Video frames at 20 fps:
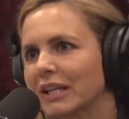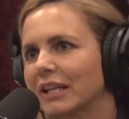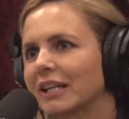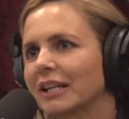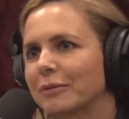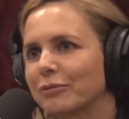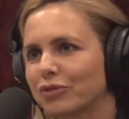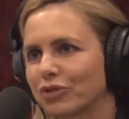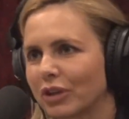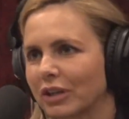and
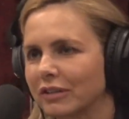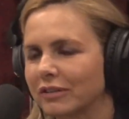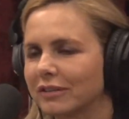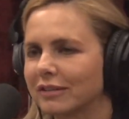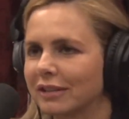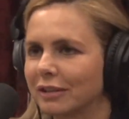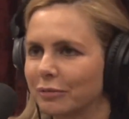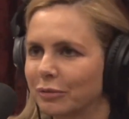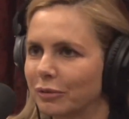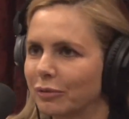I'm trying to
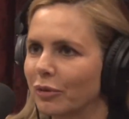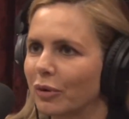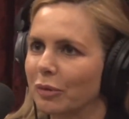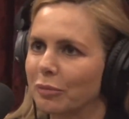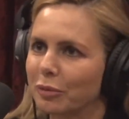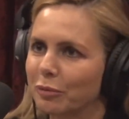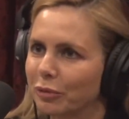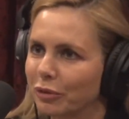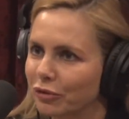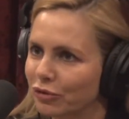take away
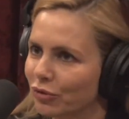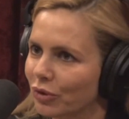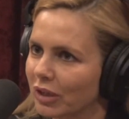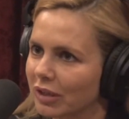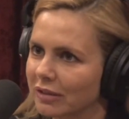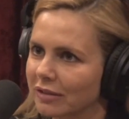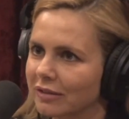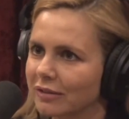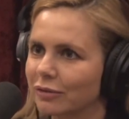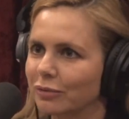people's
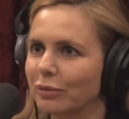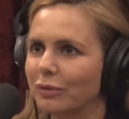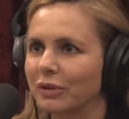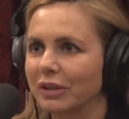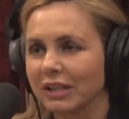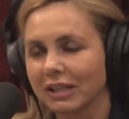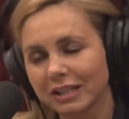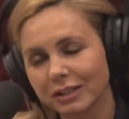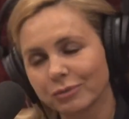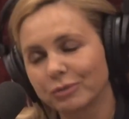rights to own a gun,